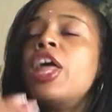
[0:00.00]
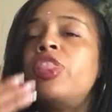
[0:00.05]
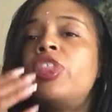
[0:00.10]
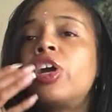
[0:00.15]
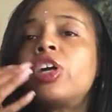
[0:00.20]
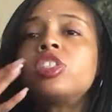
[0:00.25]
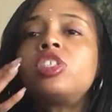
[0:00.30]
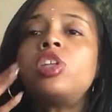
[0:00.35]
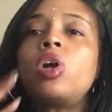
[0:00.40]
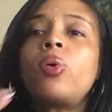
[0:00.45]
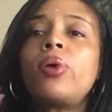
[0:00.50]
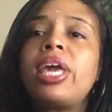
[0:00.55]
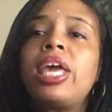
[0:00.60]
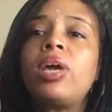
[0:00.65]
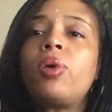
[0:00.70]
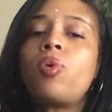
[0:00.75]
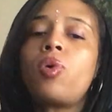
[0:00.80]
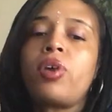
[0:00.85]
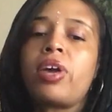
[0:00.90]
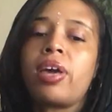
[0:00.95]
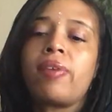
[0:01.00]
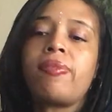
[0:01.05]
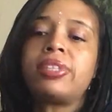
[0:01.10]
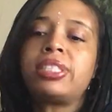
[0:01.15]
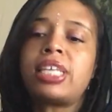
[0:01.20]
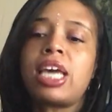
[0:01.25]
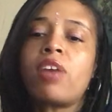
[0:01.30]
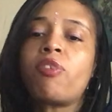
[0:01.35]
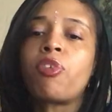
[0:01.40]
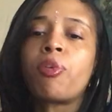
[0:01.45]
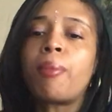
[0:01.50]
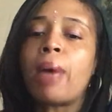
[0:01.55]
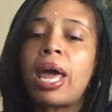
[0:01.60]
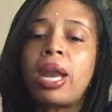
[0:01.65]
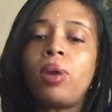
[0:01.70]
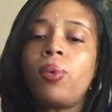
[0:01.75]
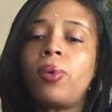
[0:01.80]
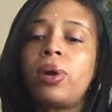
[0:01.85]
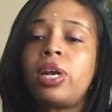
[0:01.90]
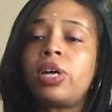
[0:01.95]
There's no equal give and take from
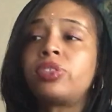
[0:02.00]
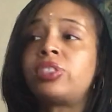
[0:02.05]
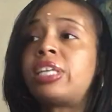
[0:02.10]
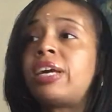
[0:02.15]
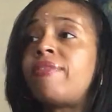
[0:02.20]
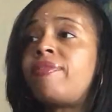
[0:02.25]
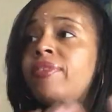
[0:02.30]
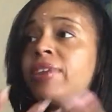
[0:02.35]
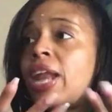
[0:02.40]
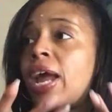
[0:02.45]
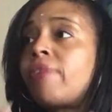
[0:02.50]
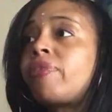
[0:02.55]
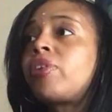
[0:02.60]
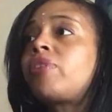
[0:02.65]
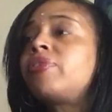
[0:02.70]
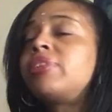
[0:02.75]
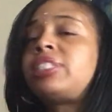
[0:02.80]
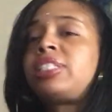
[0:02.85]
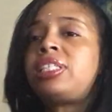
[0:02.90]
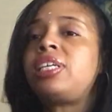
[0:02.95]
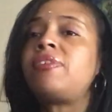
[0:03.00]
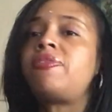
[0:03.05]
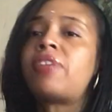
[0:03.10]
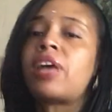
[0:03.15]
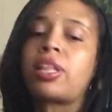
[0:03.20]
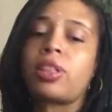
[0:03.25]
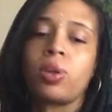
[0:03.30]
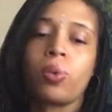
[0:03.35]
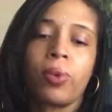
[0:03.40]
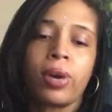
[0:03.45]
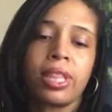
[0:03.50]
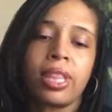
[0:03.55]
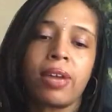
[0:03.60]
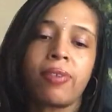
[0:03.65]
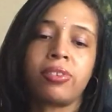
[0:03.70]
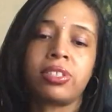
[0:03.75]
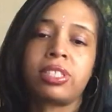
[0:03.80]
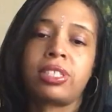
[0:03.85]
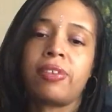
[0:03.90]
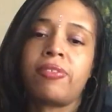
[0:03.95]
anyone else. They've never received that the way they
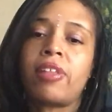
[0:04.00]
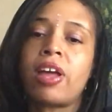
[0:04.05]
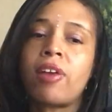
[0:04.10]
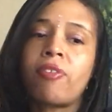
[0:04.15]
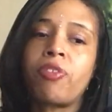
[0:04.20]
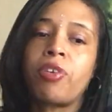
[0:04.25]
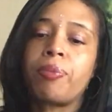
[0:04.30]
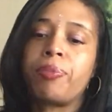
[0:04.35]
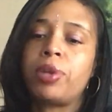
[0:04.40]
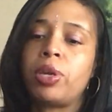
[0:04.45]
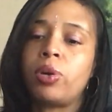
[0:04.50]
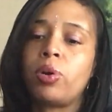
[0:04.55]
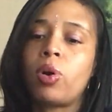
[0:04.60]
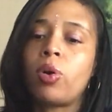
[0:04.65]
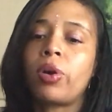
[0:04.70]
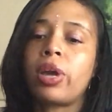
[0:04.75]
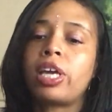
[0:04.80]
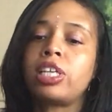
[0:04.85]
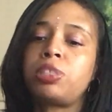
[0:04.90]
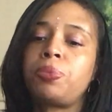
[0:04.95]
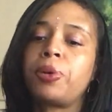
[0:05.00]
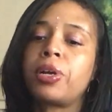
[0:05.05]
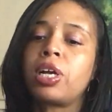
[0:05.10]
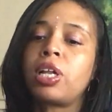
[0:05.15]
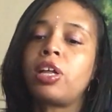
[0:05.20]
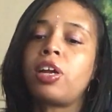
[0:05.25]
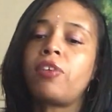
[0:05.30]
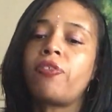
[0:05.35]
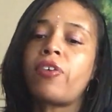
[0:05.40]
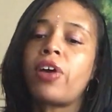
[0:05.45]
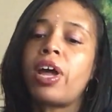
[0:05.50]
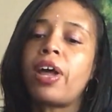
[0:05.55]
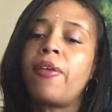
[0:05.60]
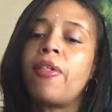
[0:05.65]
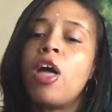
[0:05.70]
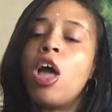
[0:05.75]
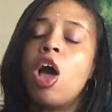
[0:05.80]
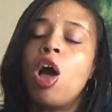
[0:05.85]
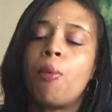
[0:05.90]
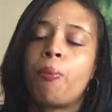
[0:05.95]
received that from you. Okay, Spirit, clarify
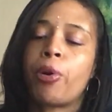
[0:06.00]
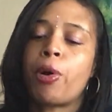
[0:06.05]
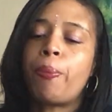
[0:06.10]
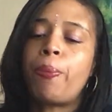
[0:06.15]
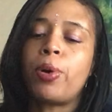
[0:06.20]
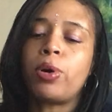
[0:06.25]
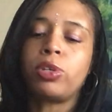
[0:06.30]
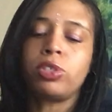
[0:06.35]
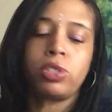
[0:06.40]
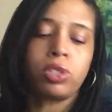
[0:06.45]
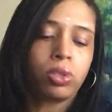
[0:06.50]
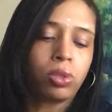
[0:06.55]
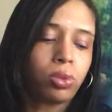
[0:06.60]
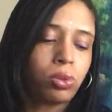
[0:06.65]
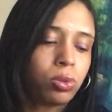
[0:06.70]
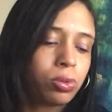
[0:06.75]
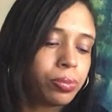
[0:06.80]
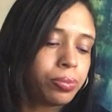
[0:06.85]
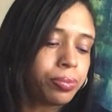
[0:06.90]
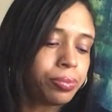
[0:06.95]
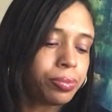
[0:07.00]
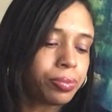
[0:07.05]
proposal. Ooh.